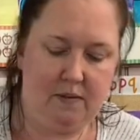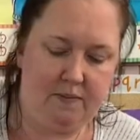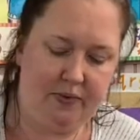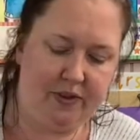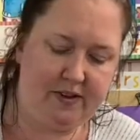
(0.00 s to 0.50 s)

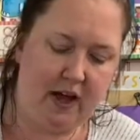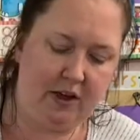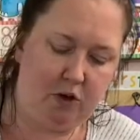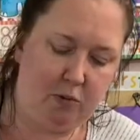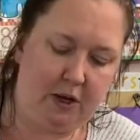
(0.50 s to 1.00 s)
the
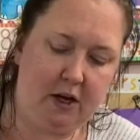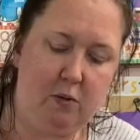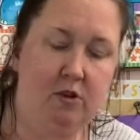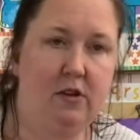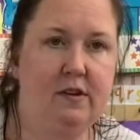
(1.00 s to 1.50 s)
solid oobleck,
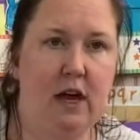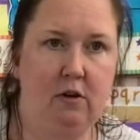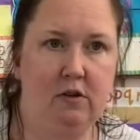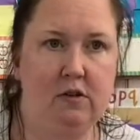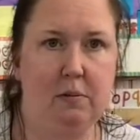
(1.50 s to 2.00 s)
which has now
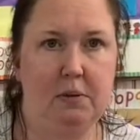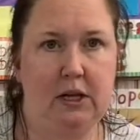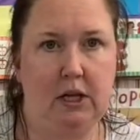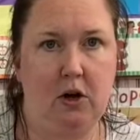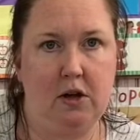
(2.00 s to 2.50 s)
just
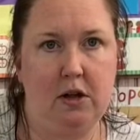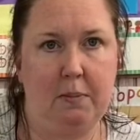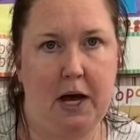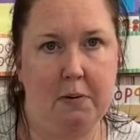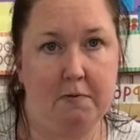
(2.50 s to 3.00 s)
completely gone to the
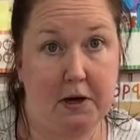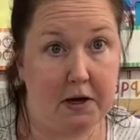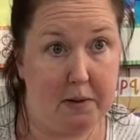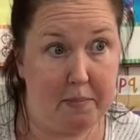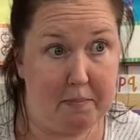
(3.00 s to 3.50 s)
bottom of my
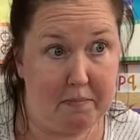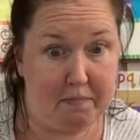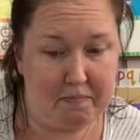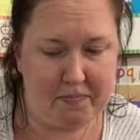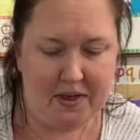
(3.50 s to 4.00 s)
cup.
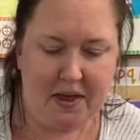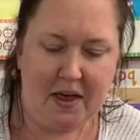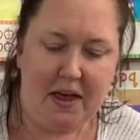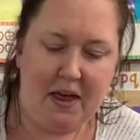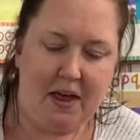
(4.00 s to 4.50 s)

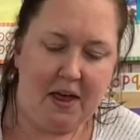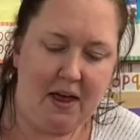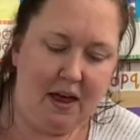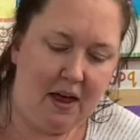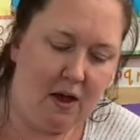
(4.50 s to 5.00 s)

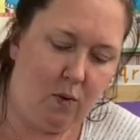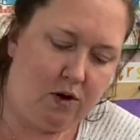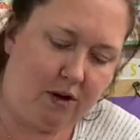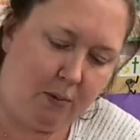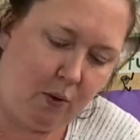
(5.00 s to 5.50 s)
And eh, we're
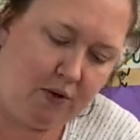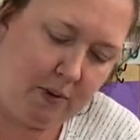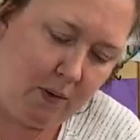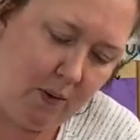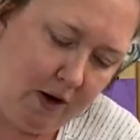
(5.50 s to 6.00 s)
just gonna pour some
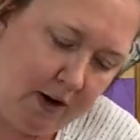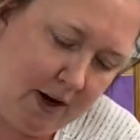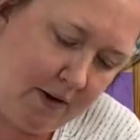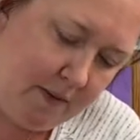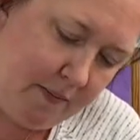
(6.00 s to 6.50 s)
of that water out.